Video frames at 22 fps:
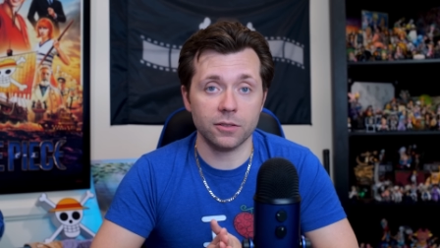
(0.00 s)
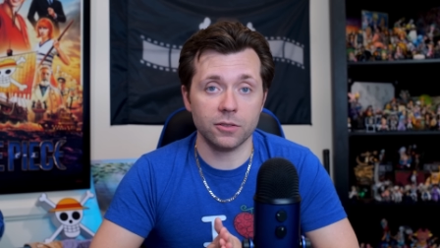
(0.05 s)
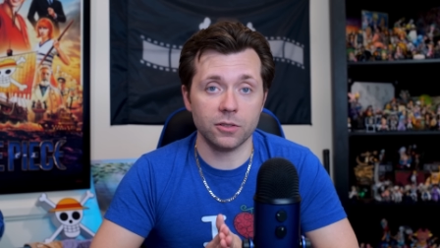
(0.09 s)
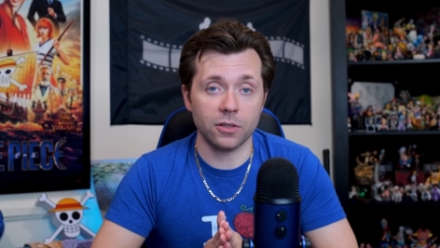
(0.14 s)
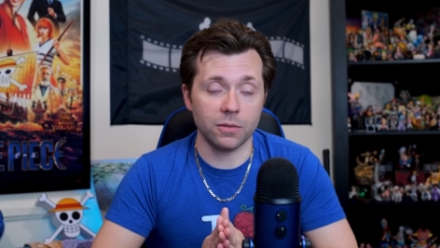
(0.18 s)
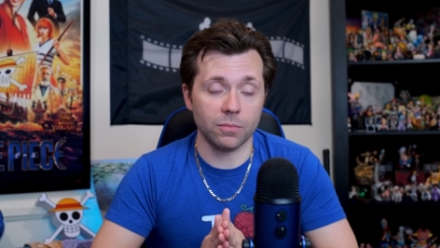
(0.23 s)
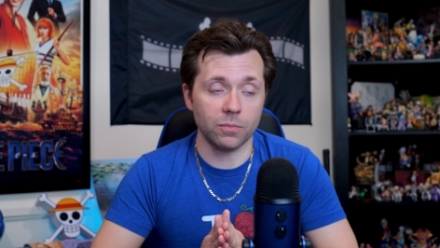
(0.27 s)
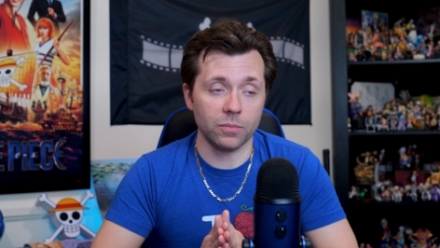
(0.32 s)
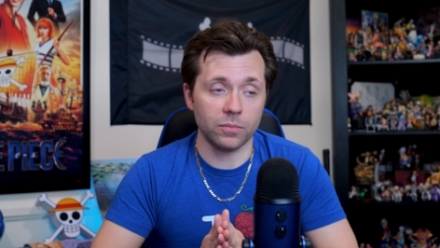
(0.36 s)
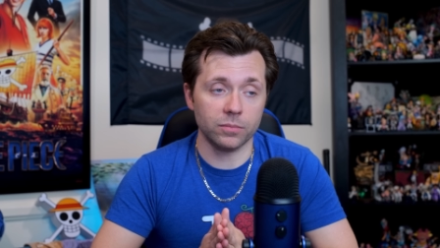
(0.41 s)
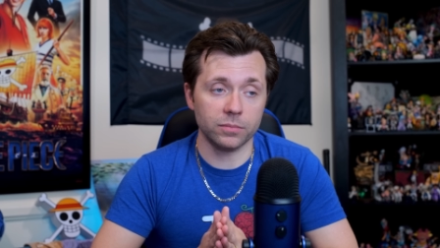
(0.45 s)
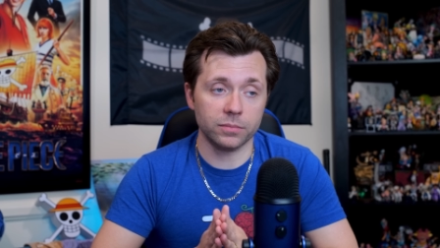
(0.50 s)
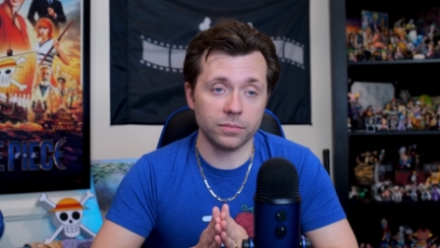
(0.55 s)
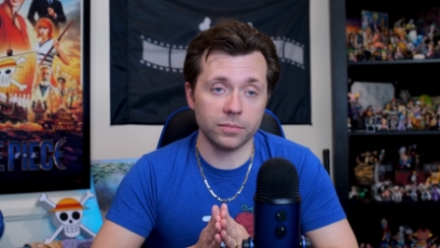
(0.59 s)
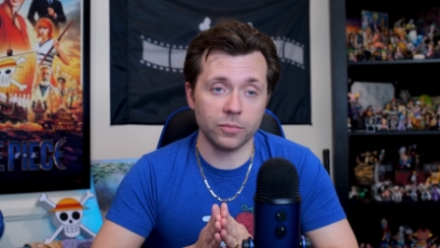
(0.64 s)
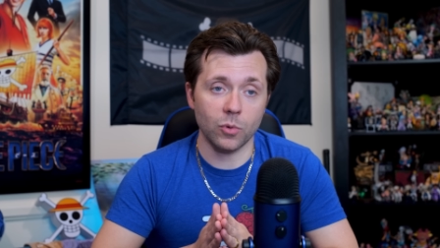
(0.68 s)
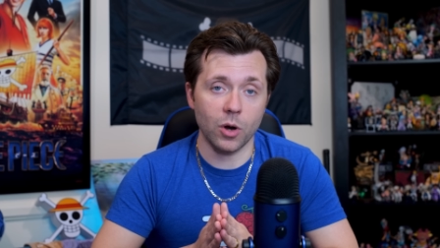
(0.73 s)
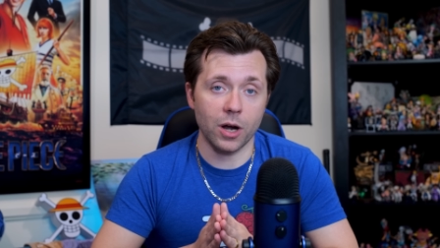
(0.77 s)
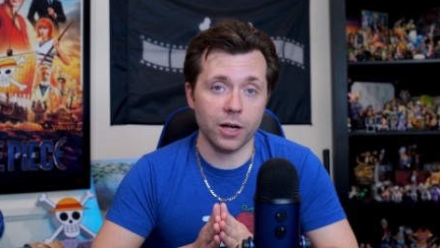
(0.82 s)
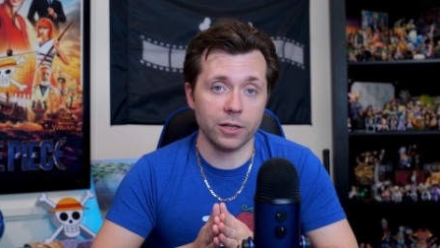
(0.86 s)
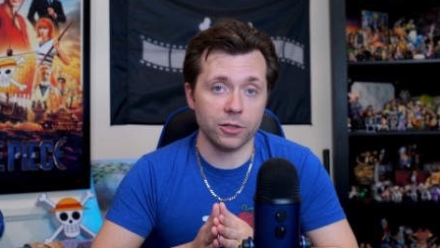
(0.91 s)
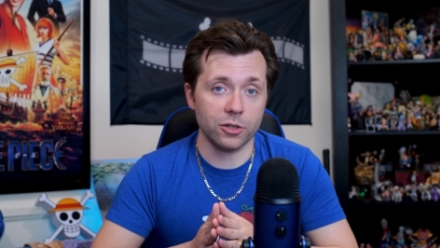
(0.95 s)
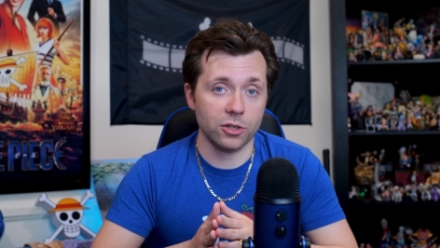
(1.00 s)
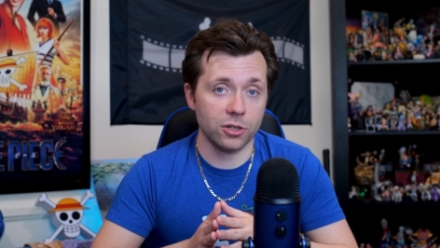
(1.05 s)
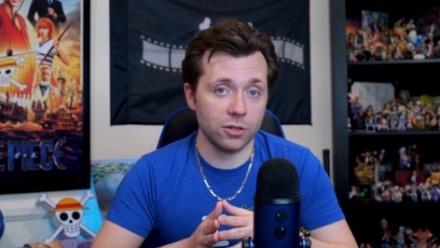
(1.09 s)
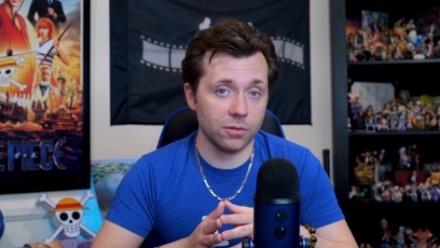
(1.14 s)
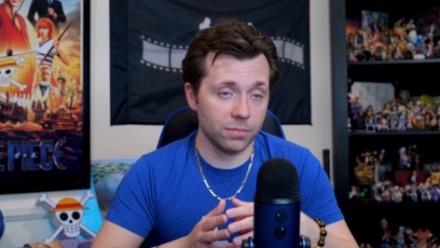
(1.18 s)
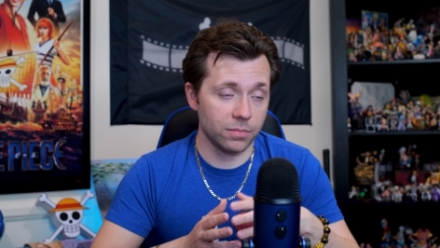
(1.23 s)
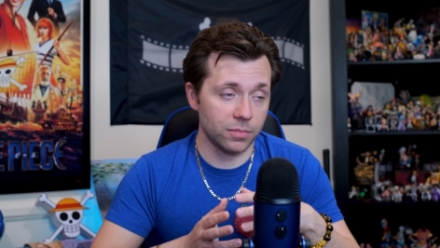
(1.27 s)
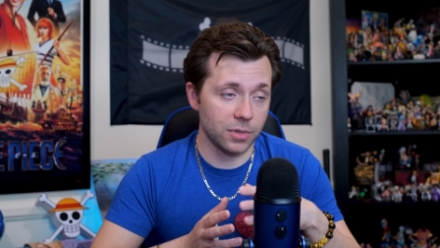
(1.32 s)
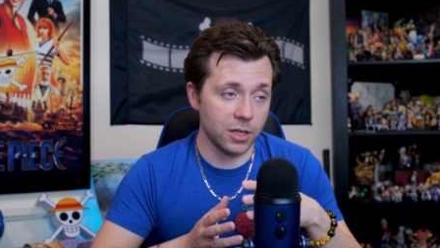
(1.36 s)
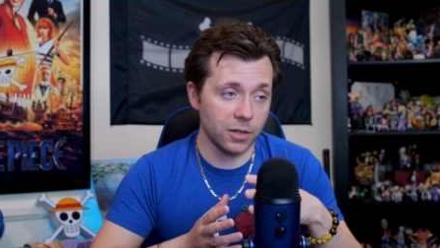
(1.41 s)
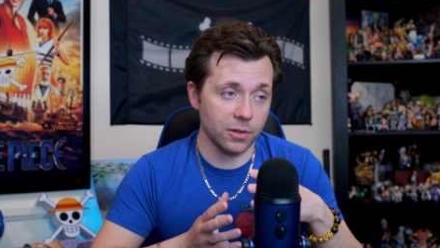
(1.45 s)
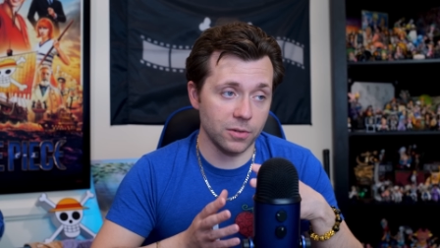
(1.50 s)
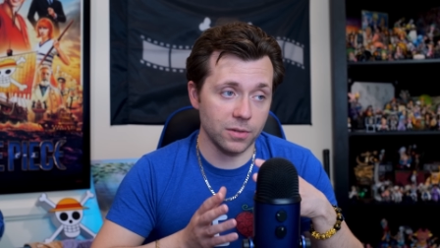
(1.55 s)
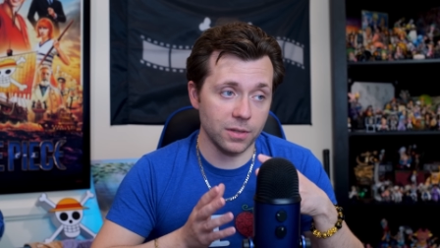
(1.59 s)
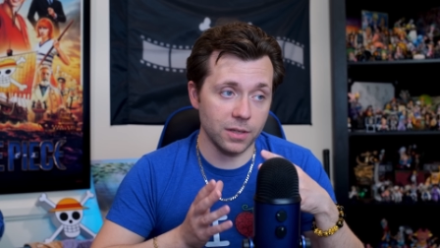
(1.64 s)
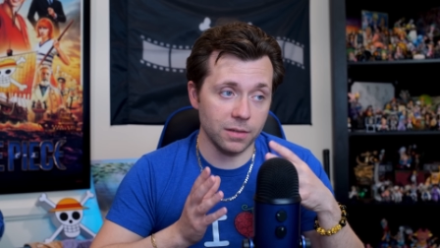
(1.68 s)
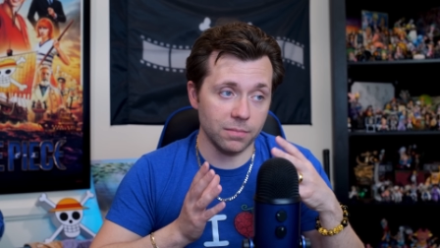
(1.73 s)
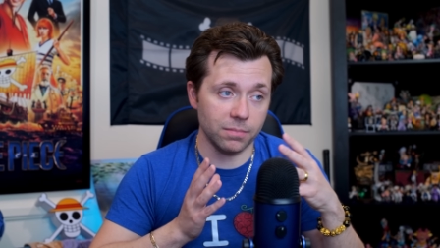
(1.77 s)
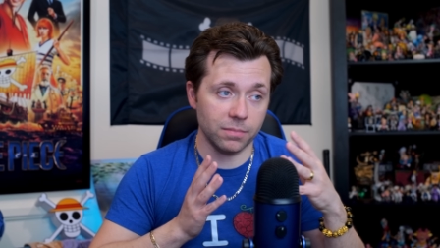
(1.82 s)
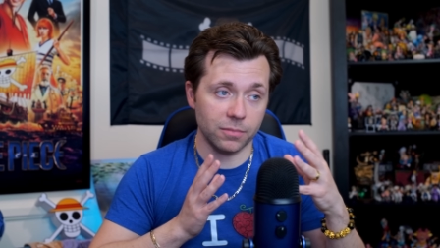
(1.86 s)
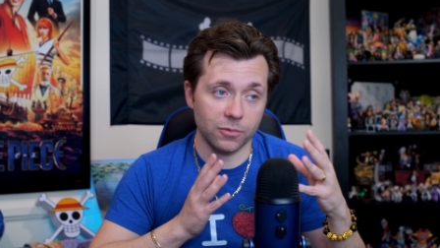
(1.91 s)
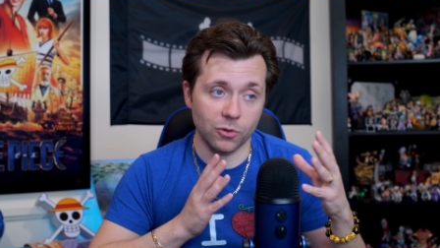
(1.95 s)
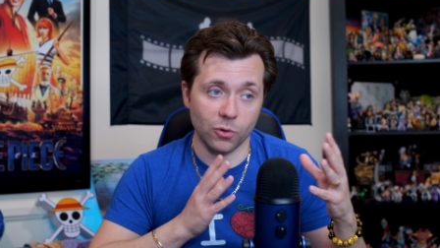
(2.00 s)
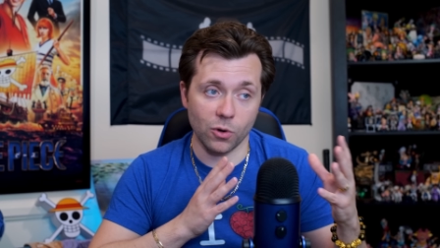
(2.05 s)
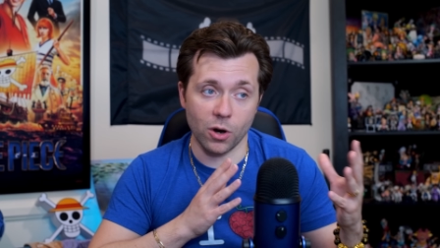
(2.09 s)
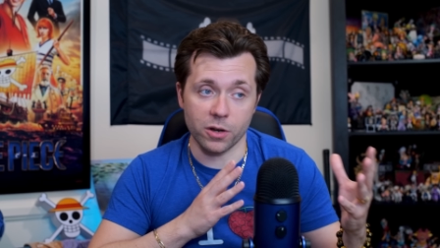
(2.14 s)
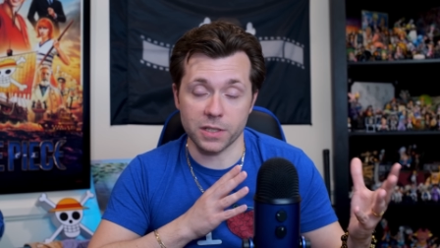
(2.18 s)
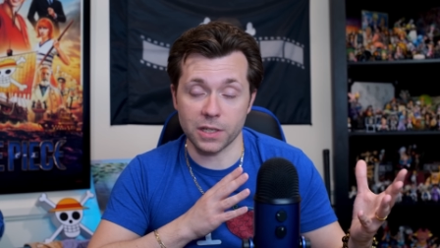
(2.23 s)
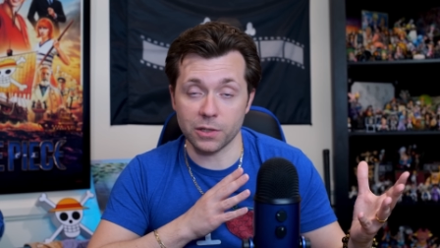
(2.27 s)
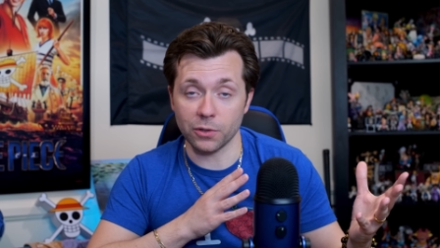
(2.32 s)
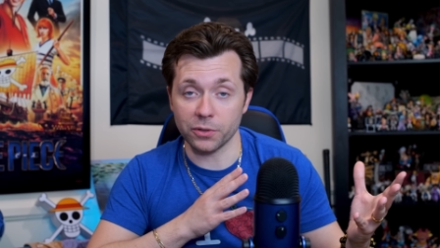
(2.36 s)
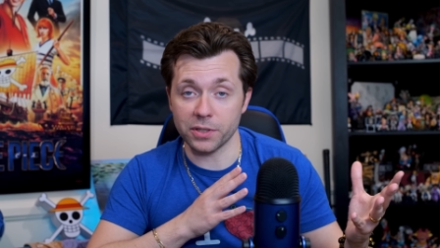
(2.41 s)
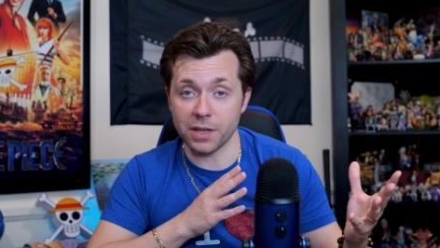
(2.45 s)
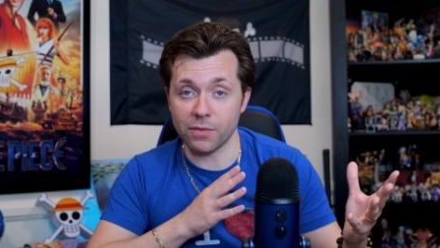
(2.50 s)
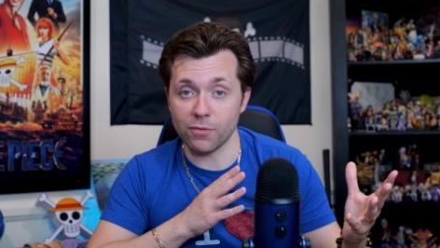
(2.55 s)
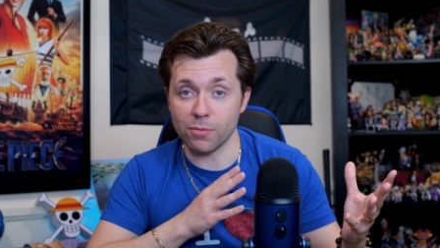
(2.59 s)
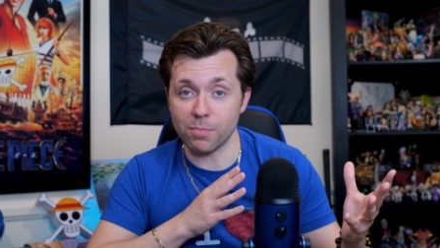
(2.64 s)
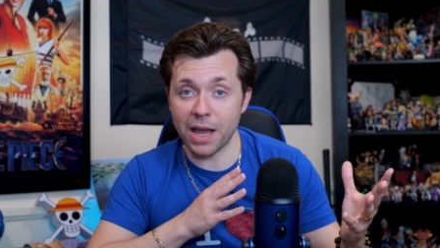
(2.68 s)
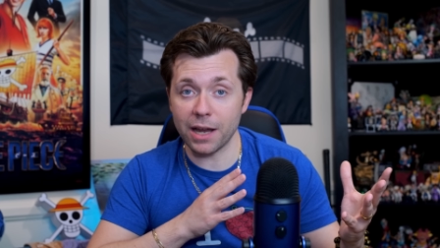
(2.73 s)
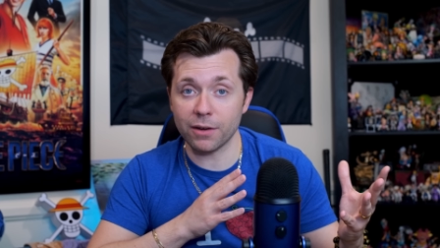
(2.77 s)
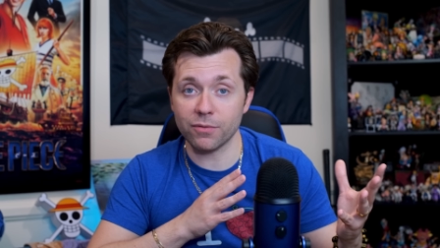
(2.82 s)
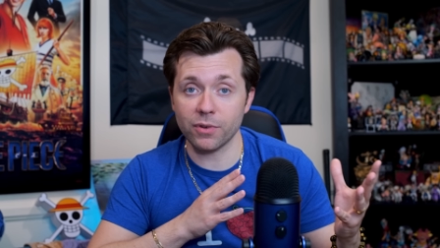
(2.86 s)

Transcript: you can watch, you know, the Cross Crossgill Davy